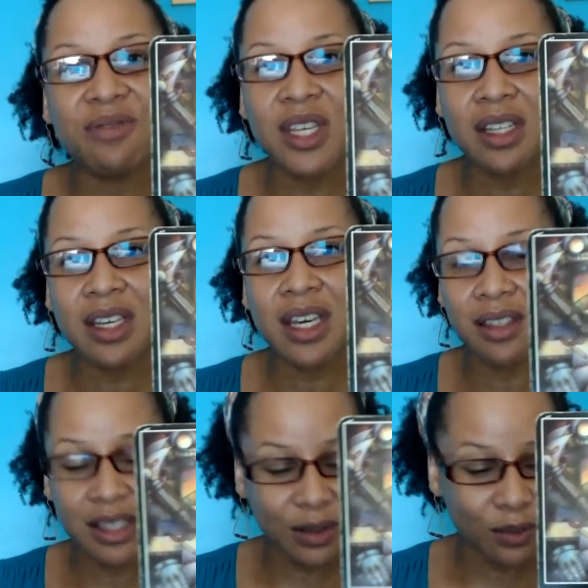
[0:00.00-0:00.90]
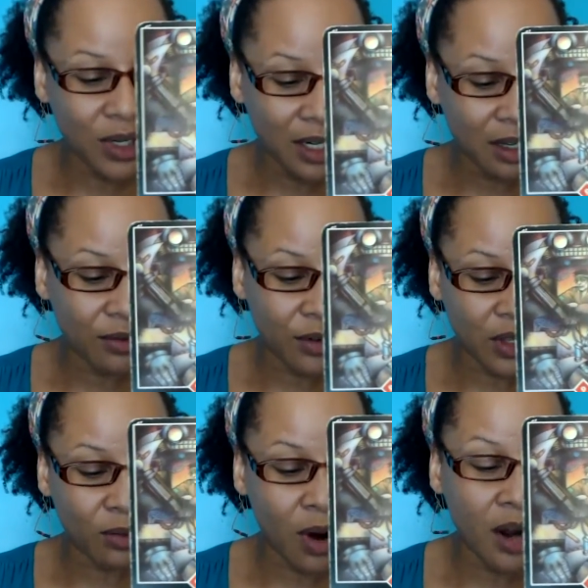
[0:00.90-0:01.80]
feeling in this reading for
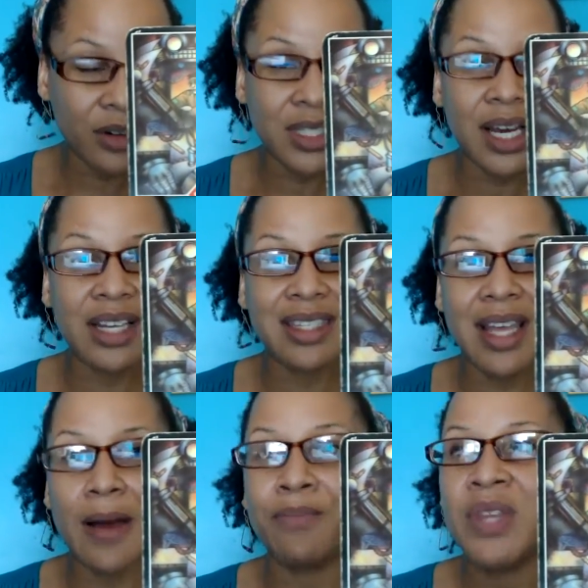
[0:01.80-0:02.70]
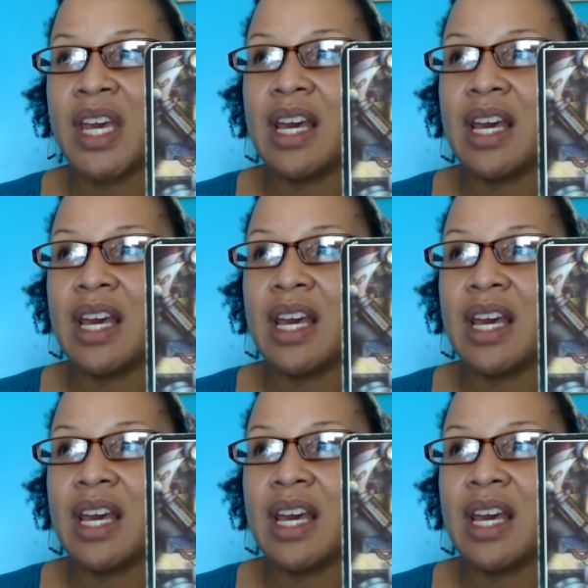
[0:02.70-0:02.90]
the water signs that